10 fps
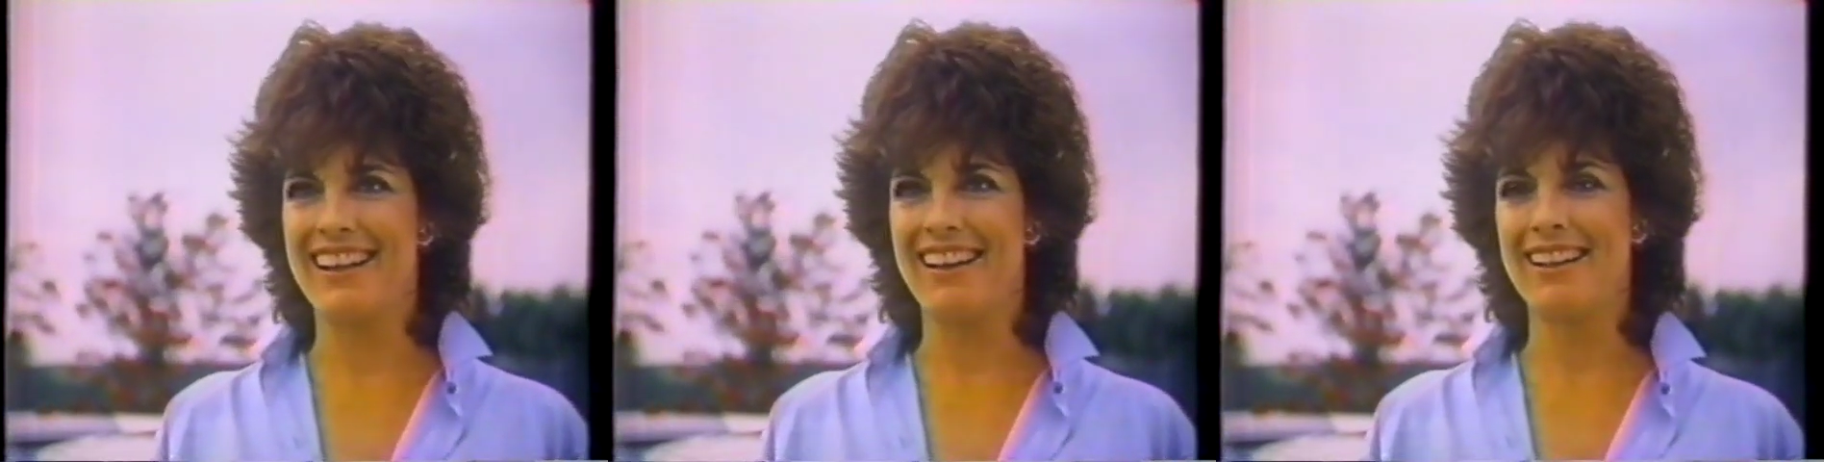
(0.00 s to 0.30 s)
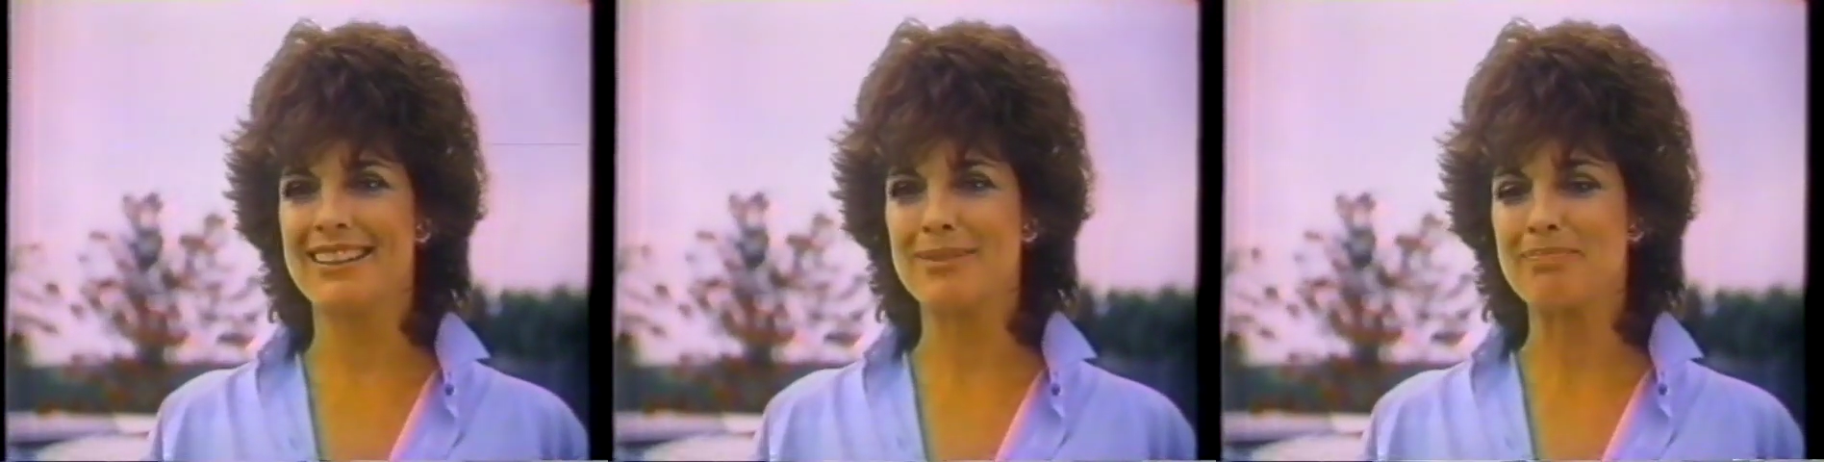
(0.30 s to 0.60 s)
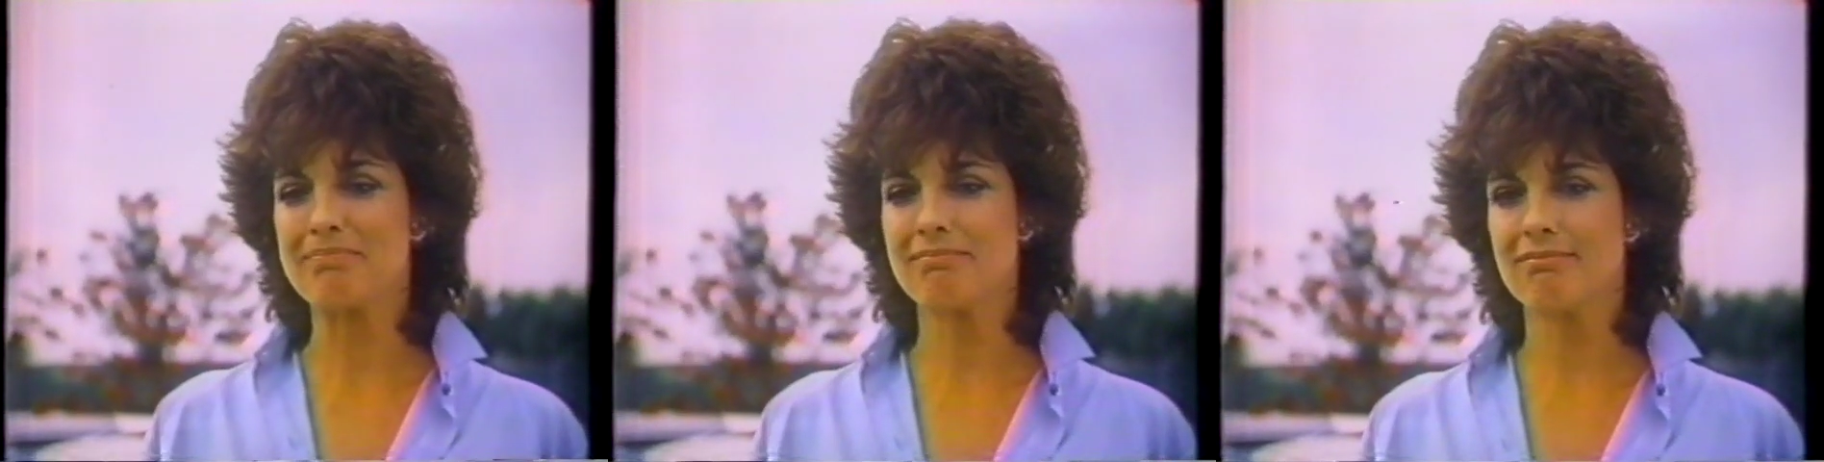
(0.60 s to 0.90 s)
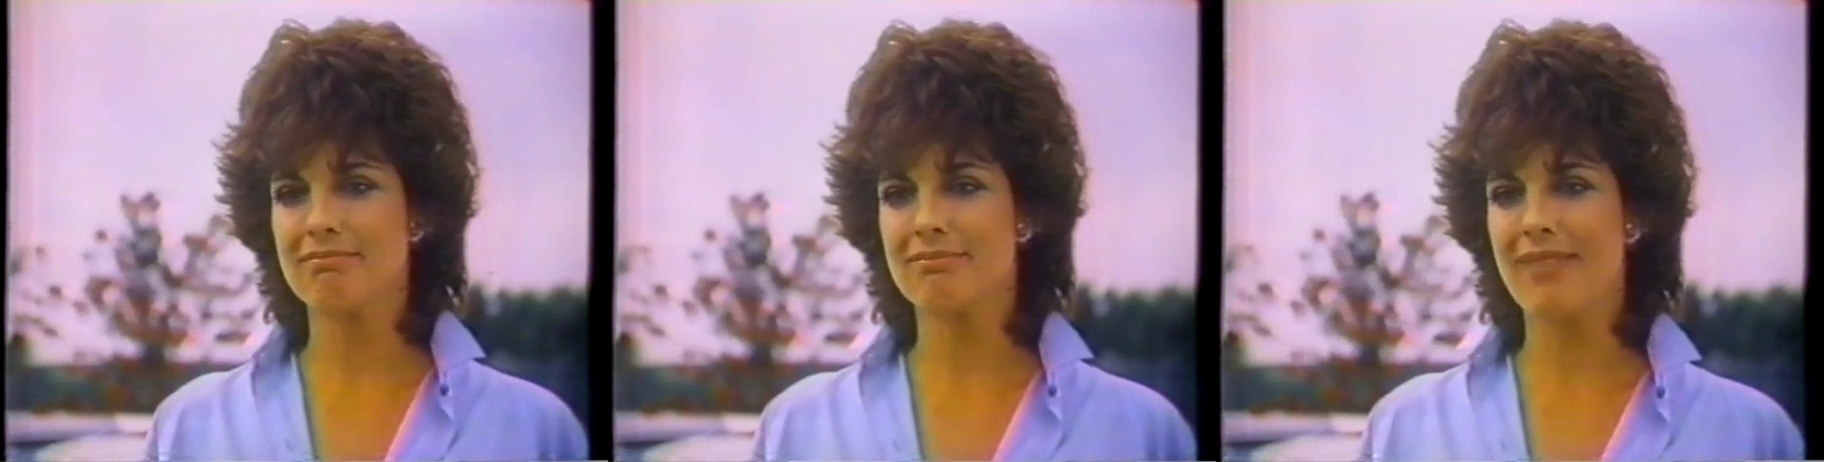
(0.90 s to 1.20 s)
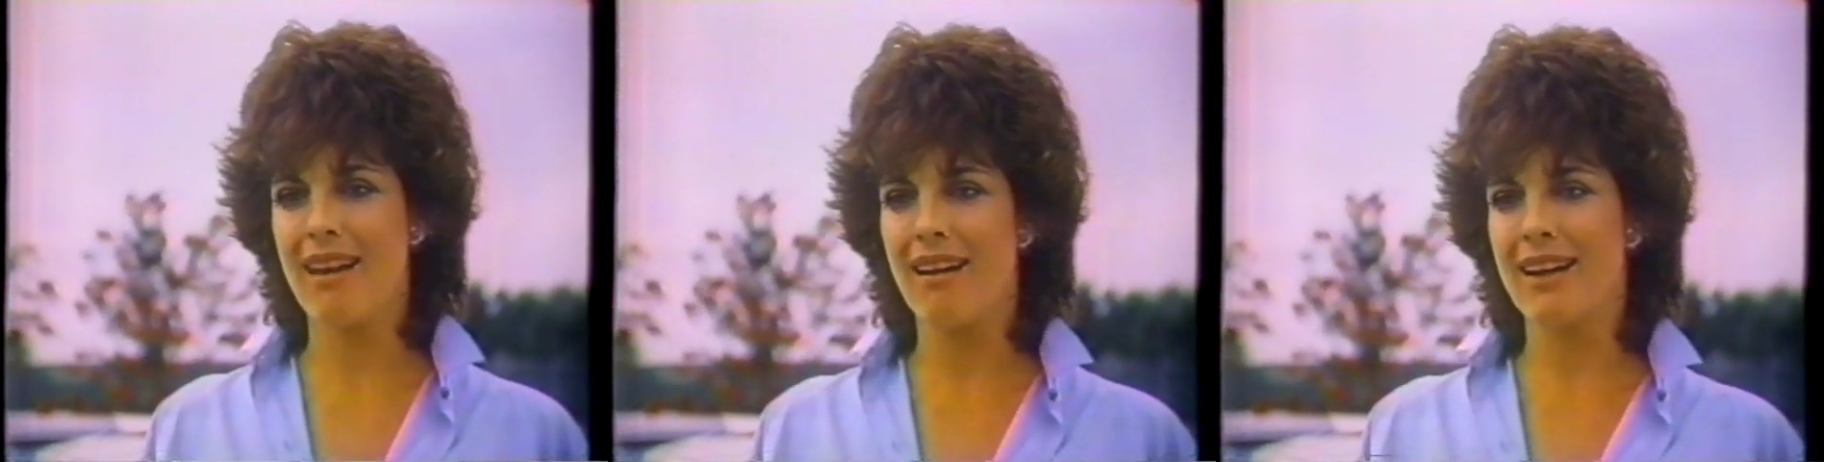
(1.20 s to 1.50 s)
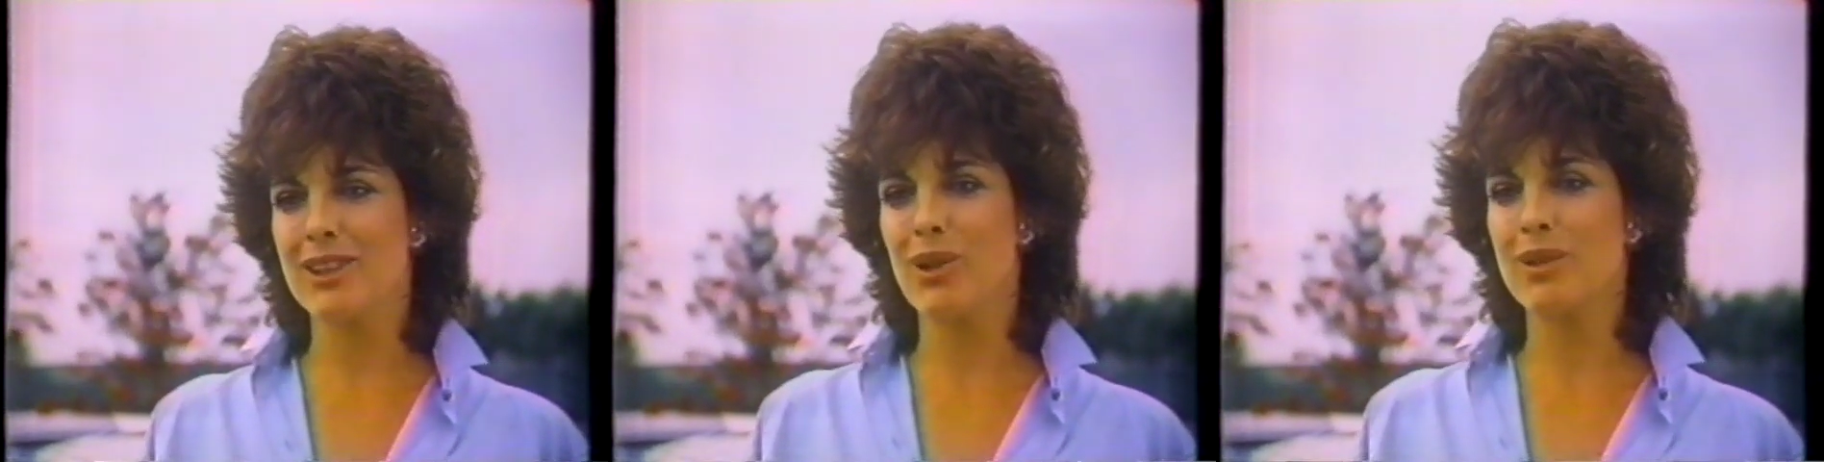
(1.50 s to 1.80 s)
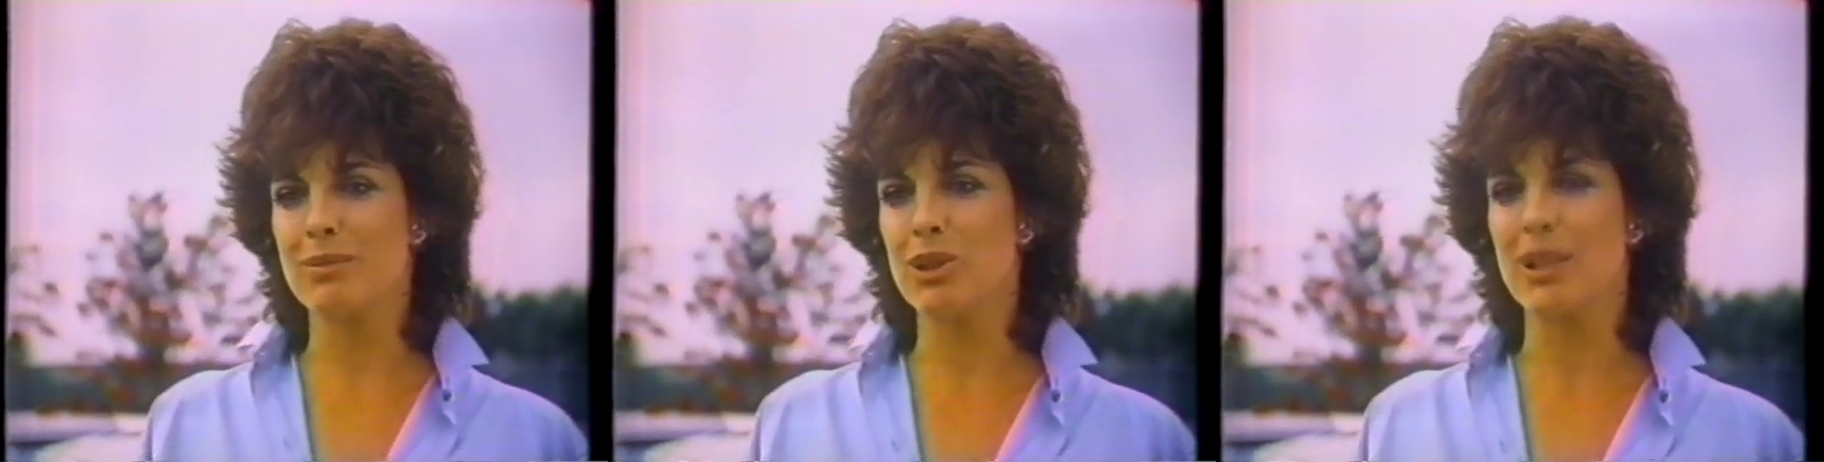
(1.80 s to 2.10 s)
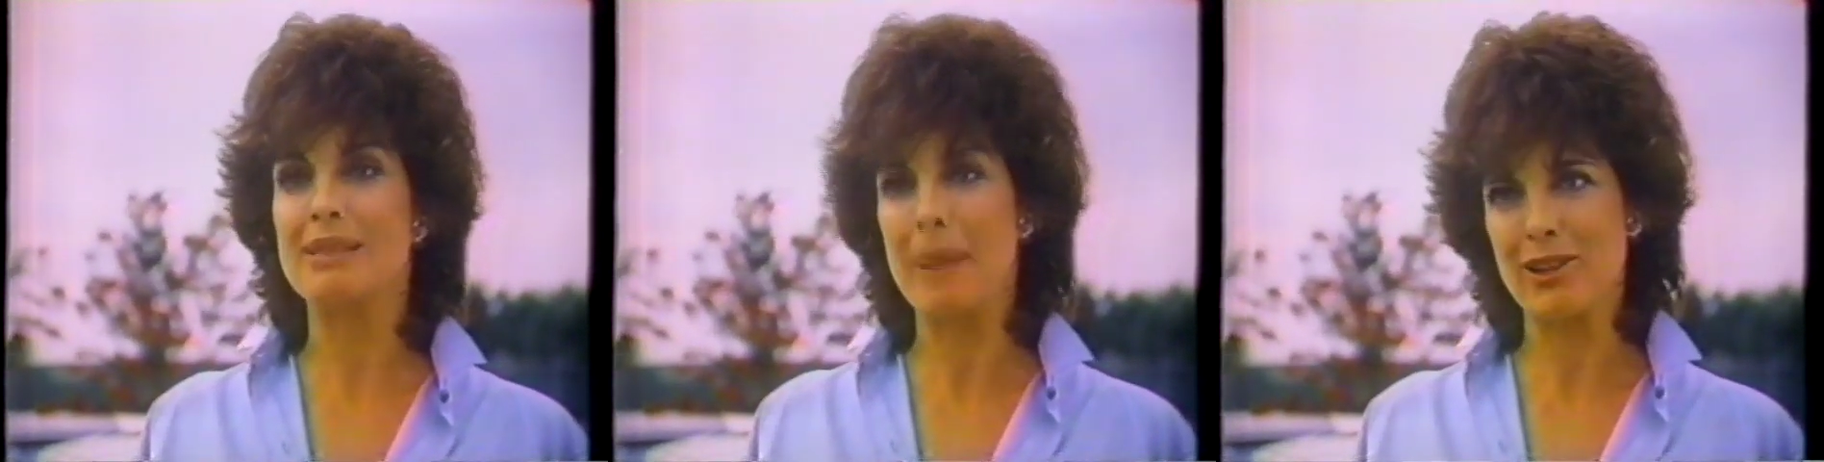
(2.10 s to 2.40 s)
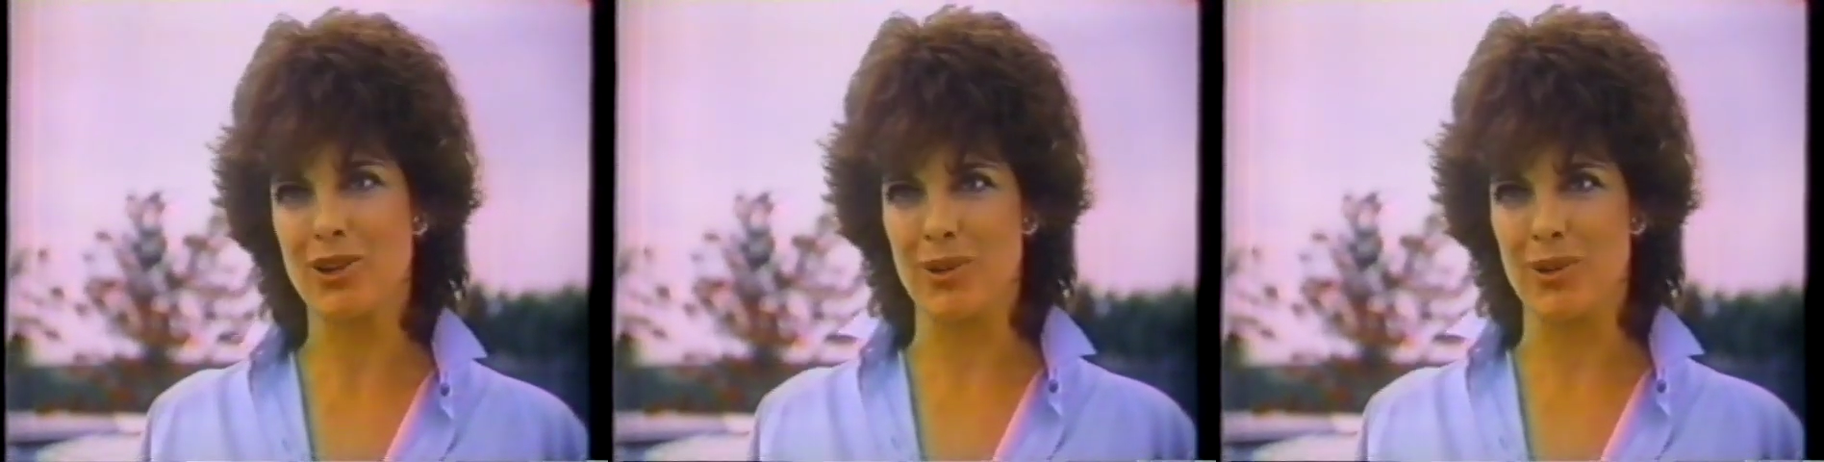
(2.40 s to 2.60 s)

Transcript: Uh, I told him to expect